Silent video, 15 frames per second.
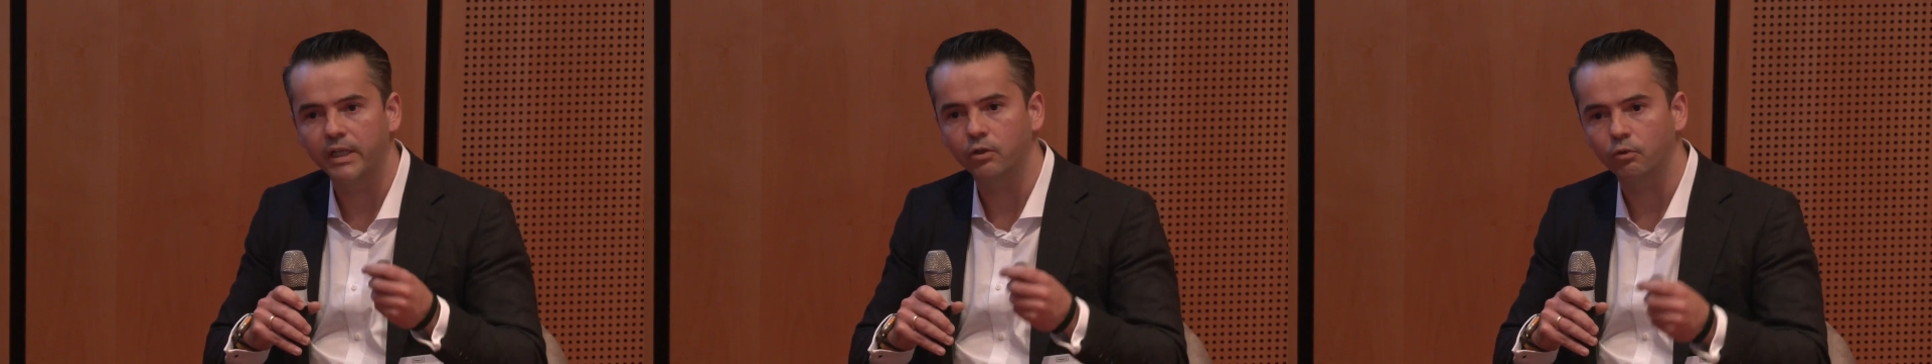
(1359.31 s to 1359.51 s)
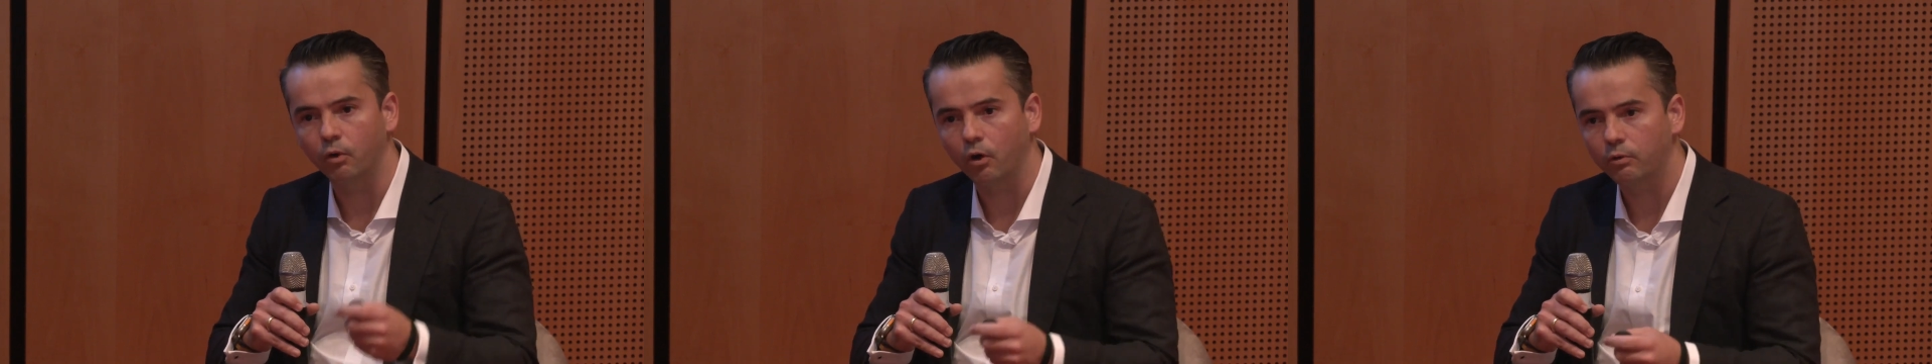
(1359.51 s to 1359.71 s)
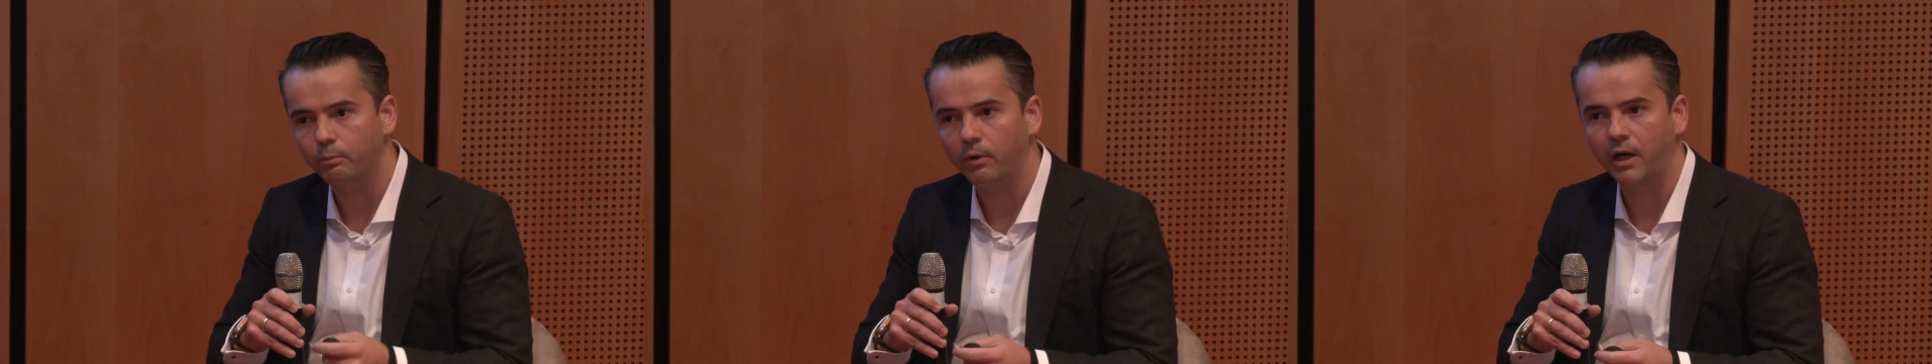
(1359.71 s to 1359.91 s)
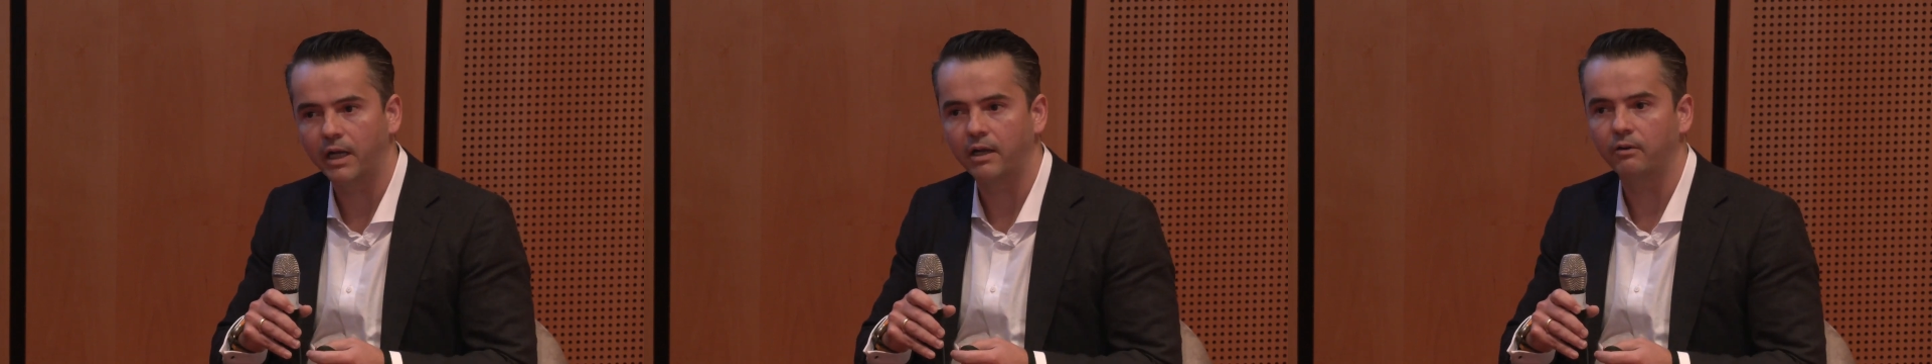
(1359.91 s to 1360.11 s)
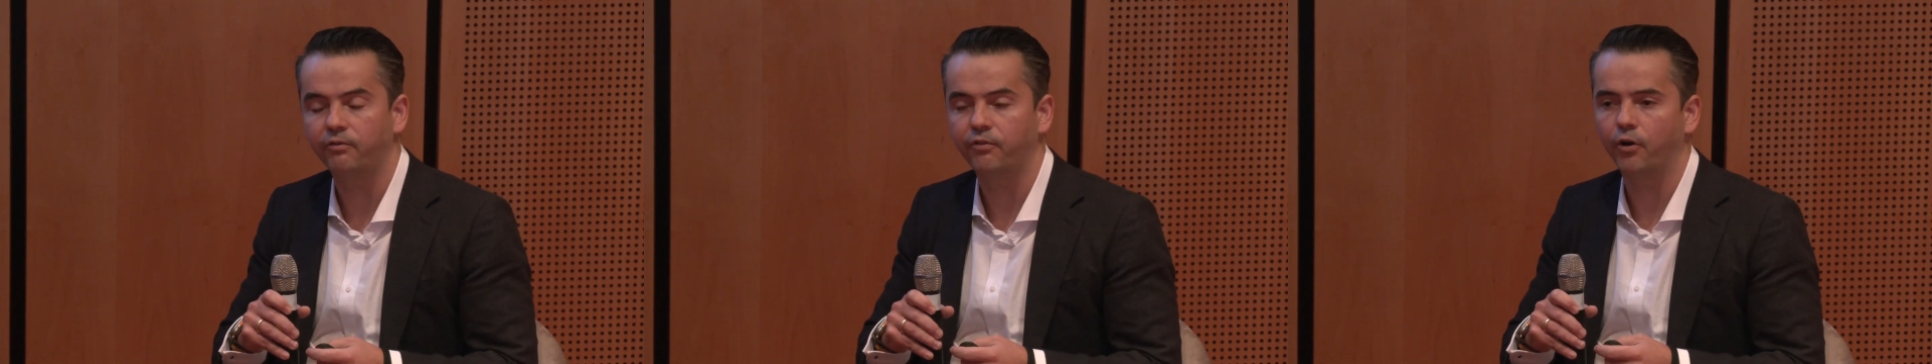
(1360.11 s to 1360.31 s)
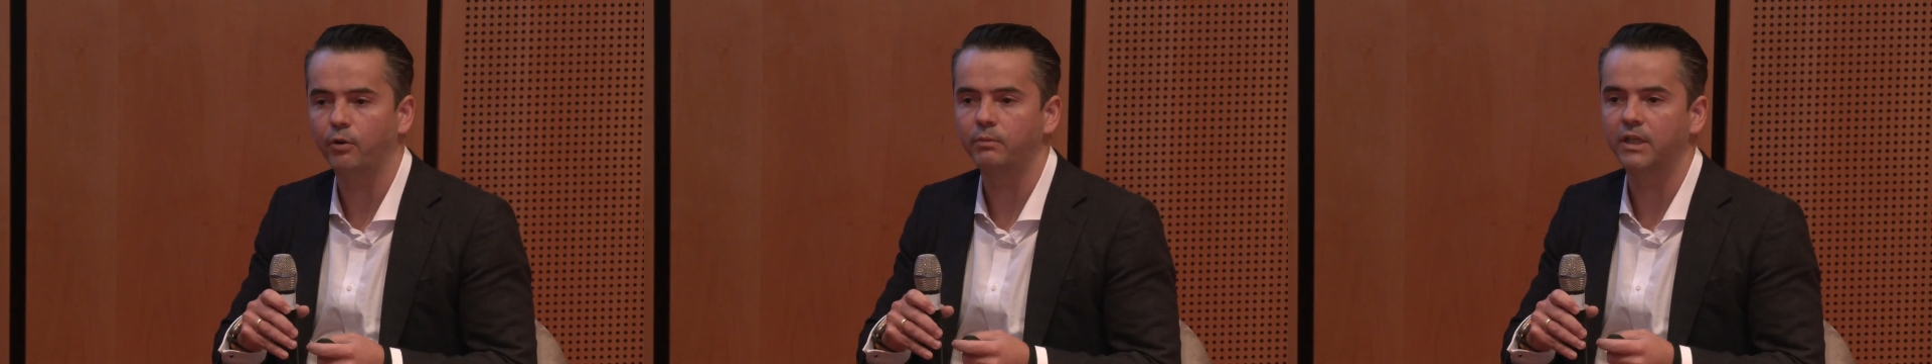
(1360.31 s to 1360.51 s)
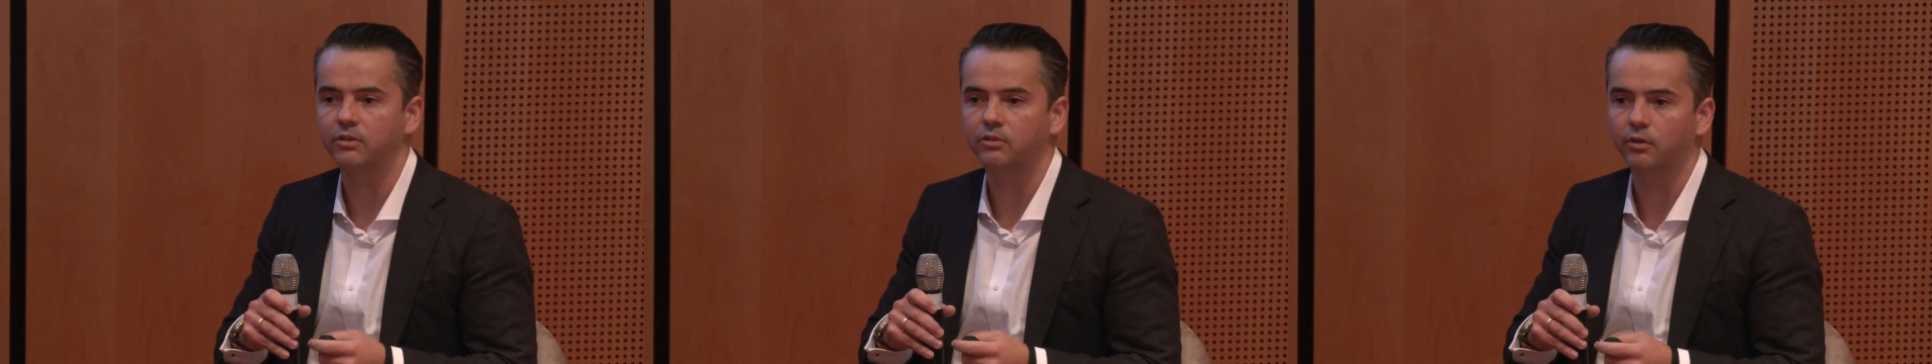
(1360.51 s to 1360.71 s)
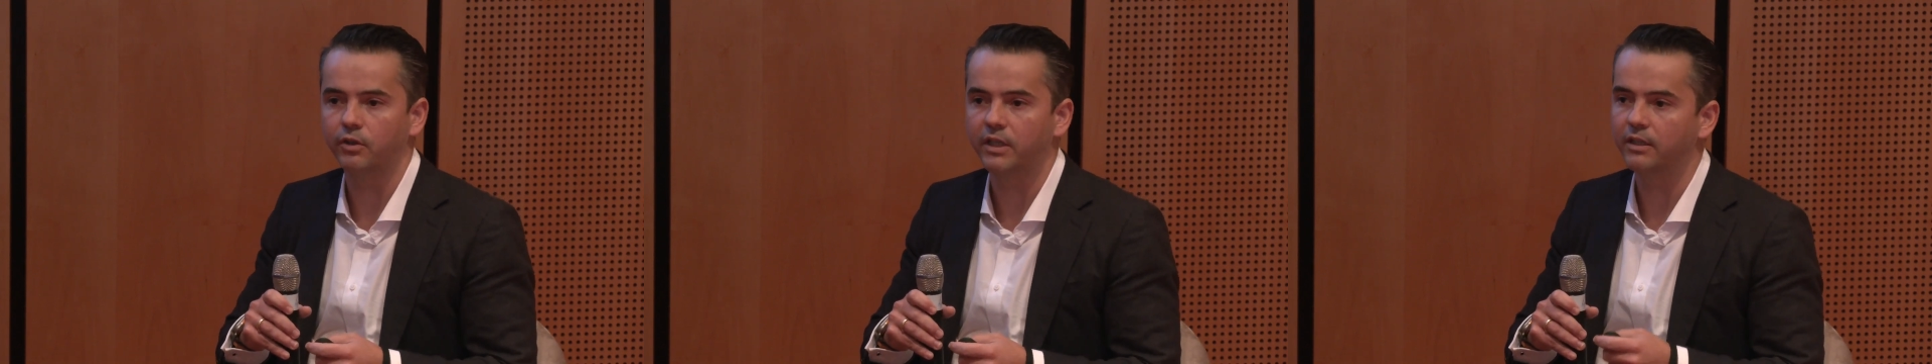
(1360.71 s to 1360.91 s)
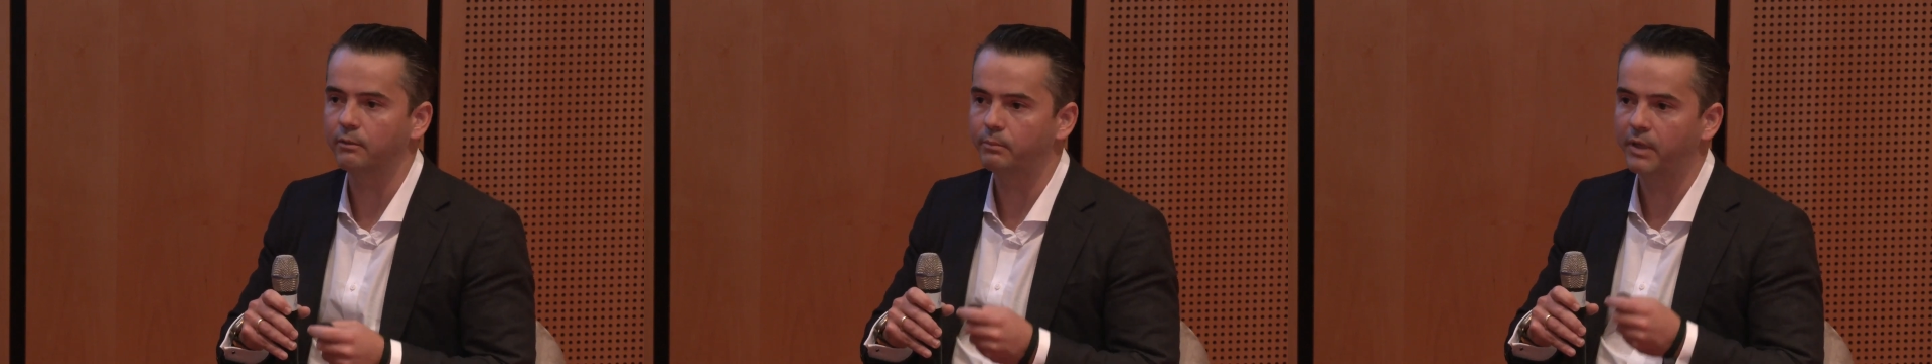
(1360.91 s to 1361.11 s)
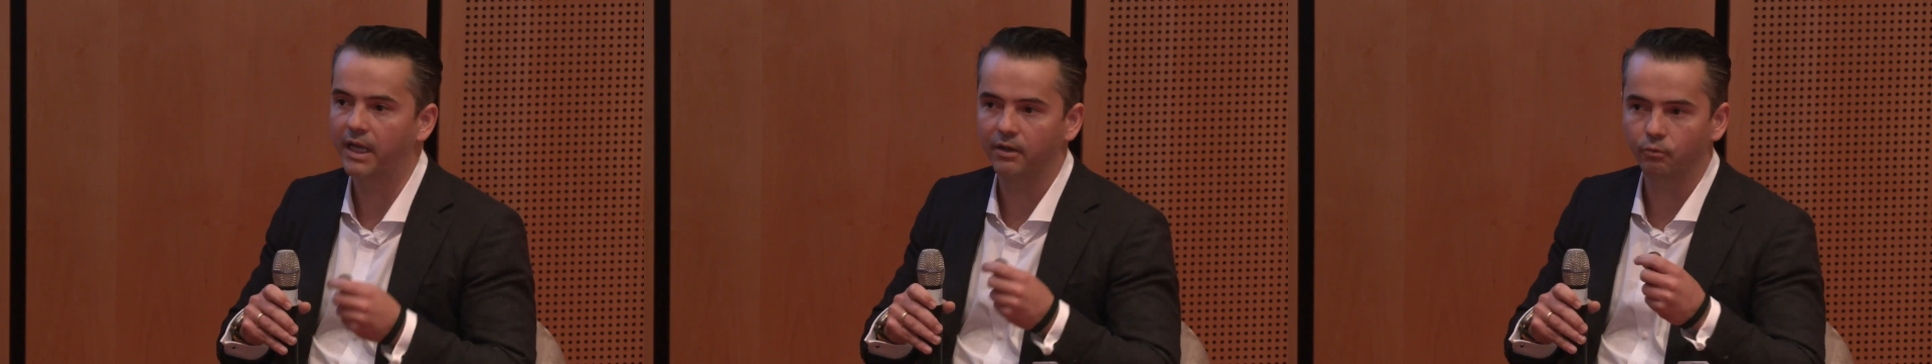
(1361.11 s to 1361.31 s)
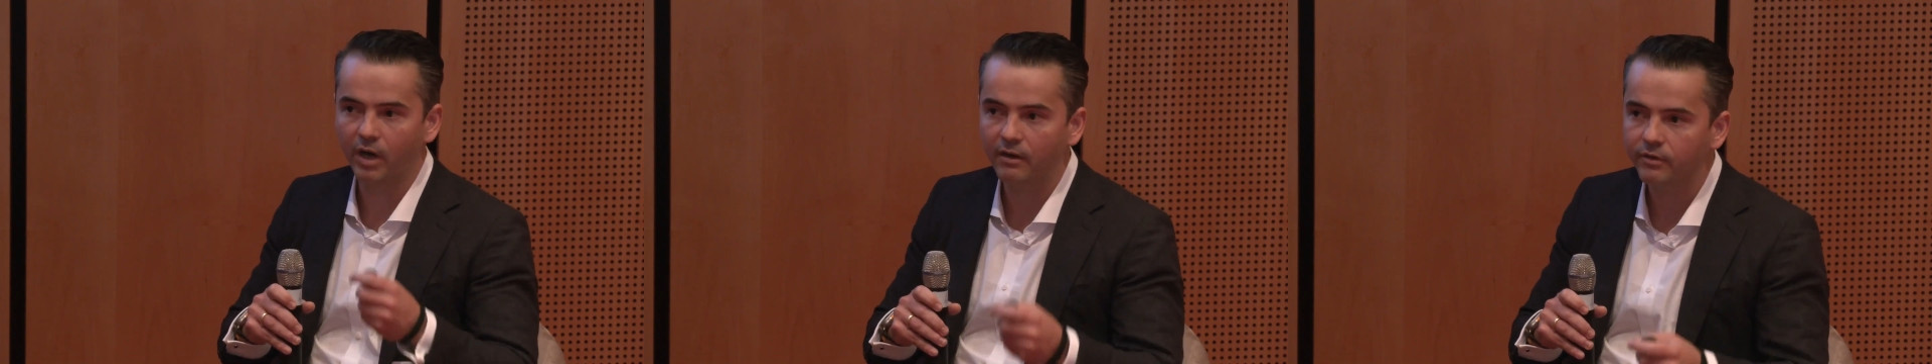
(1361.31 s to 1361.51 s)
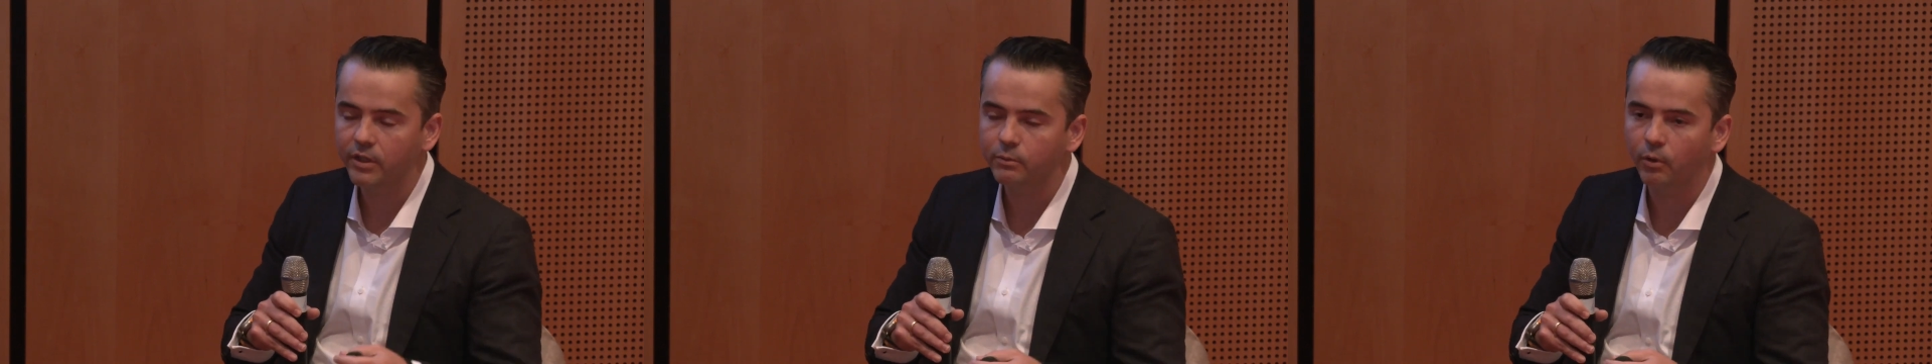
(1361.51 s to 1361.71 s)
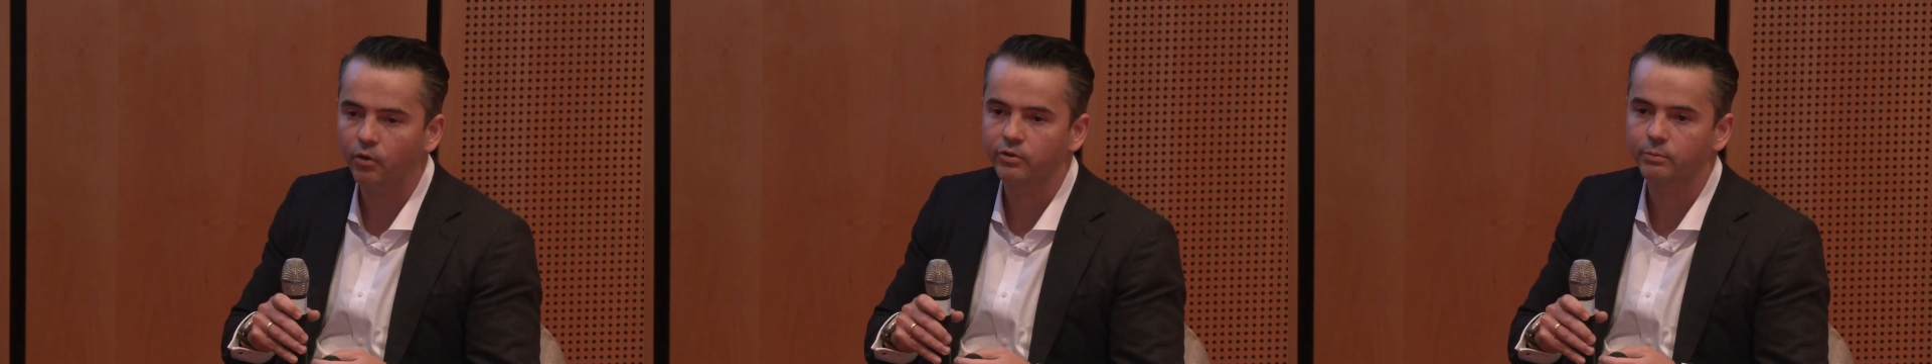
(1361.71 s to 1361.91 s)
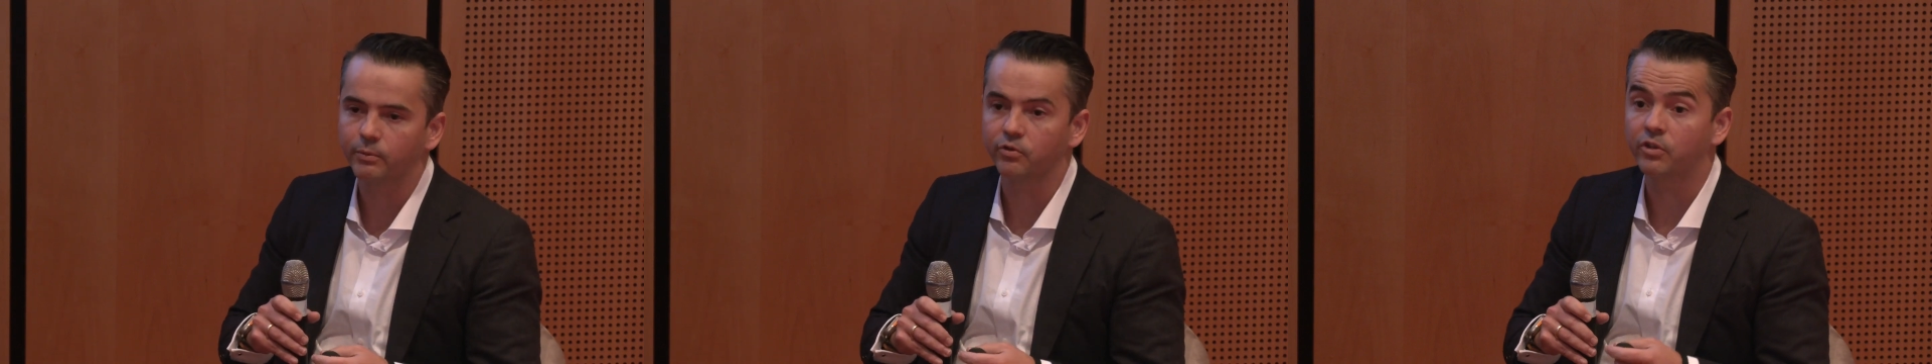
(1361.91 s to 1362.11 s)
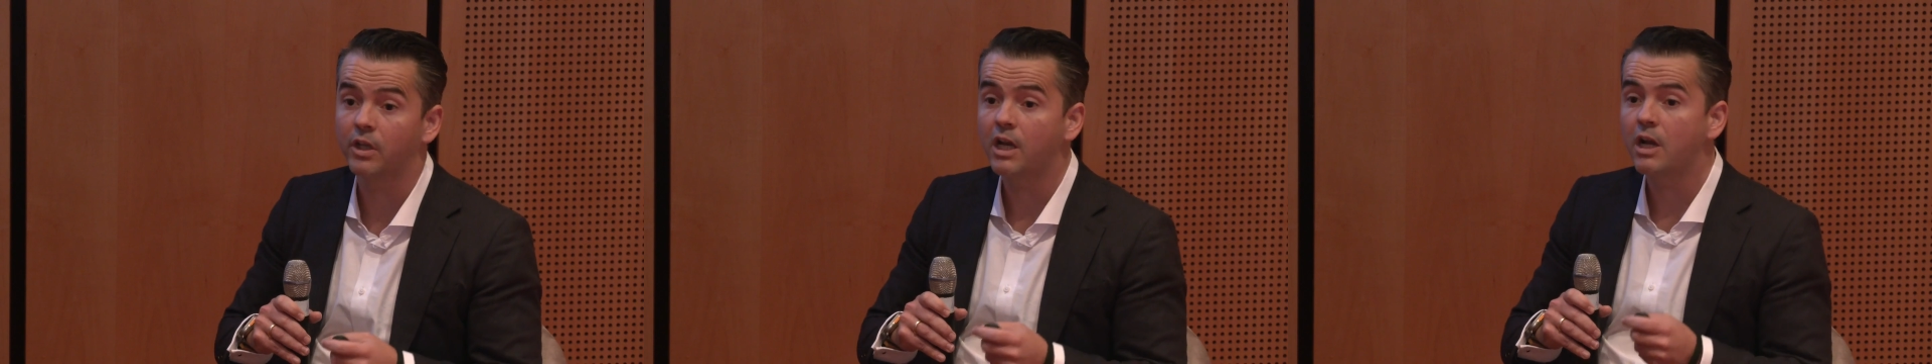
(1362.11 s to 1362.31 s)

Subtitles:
growth buyout firm that's looking to pay revenue multiples,